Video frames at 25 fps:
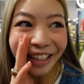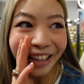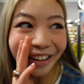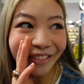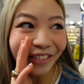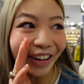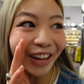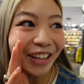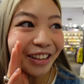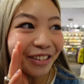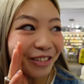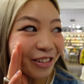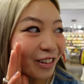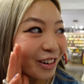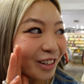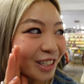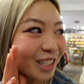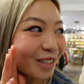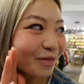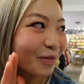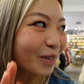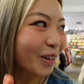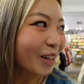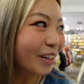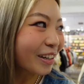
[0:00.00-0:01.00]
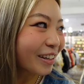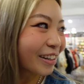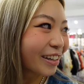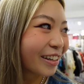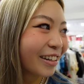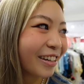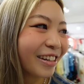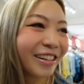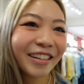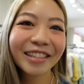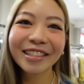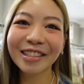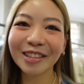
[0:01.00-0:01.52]
Am I in the wrong spot?
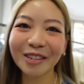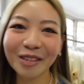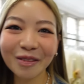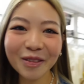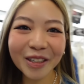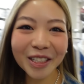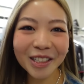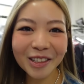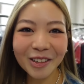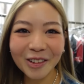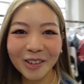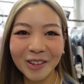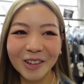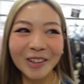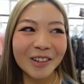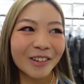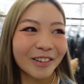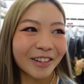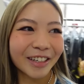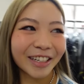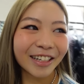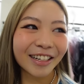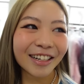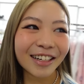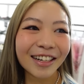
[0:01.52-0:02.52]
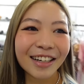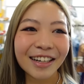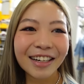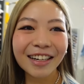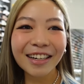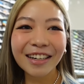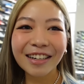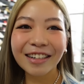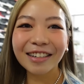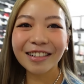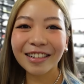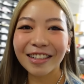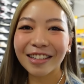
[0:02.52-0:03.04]
It's gonna be so awkward.
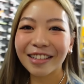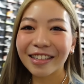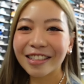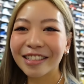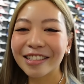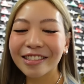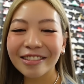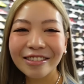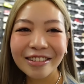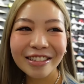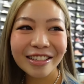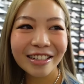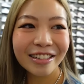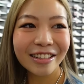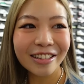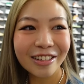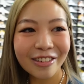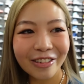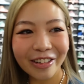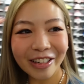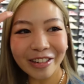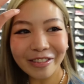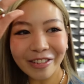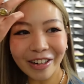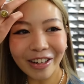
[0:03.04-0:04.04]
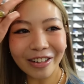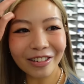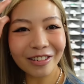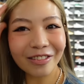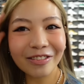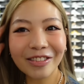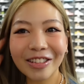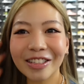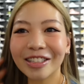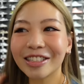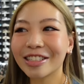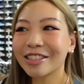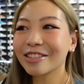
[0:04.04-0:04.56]
All right, let's do another quick round
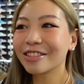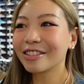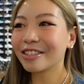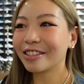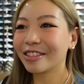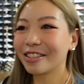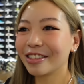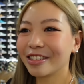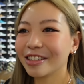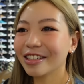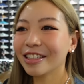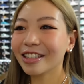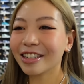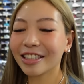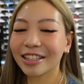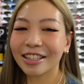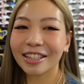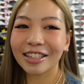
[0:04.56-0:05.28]
of the store.